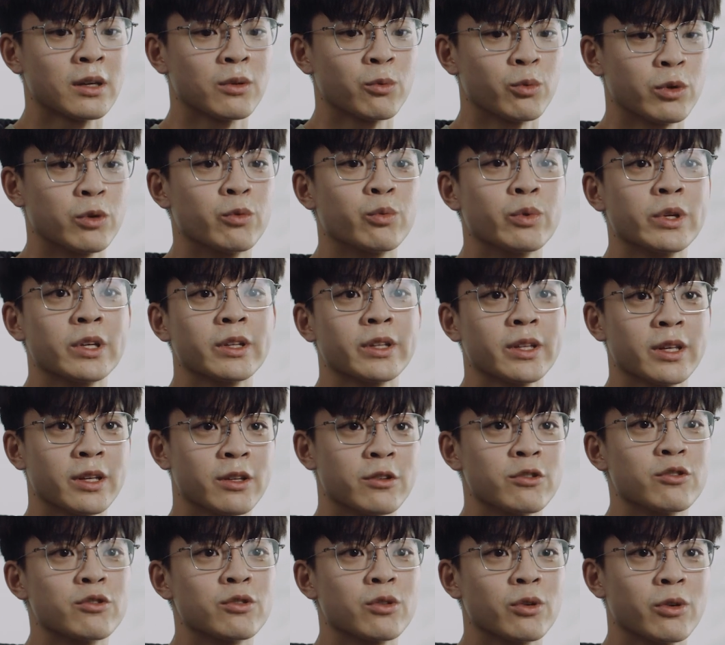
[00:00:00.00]
would really
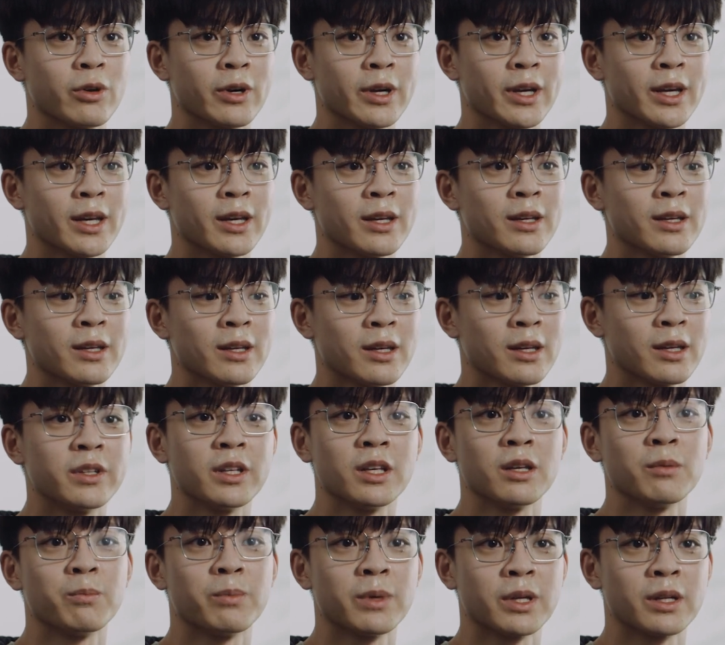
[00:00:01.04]
enjoy
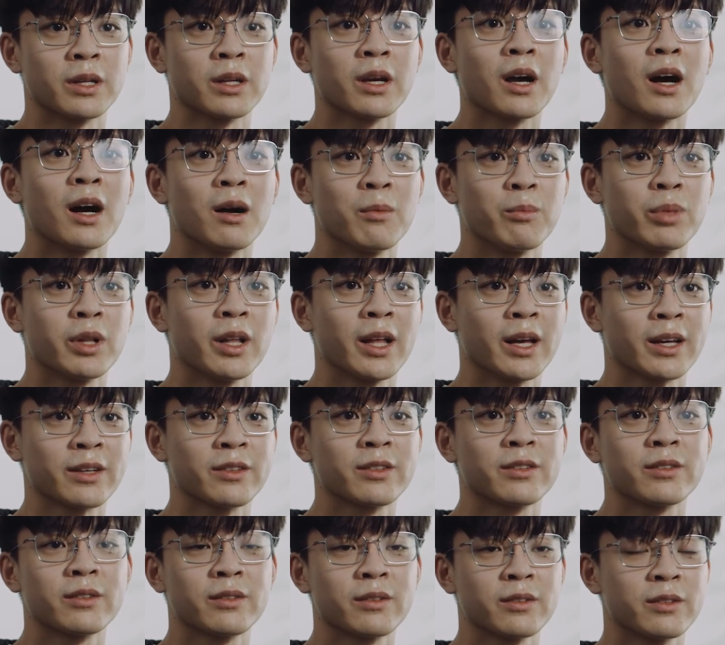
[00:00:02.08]
deep and
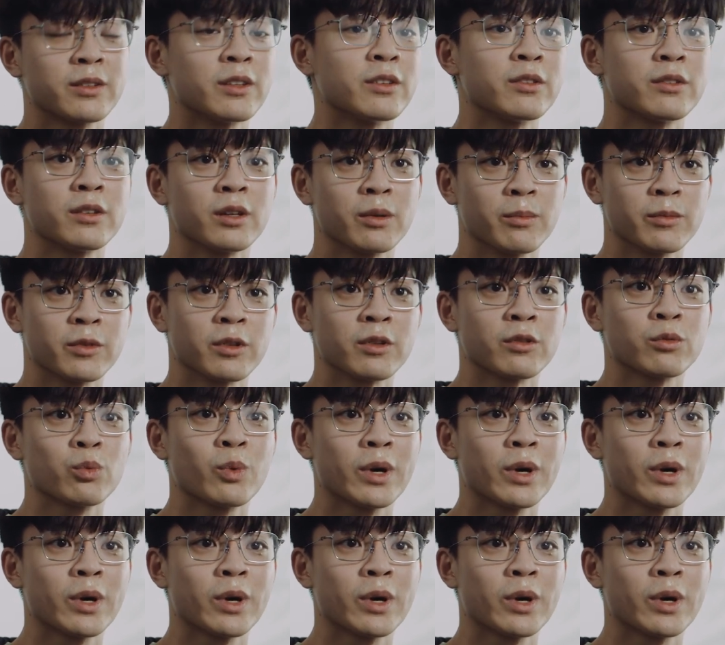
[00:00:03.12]
complex systems as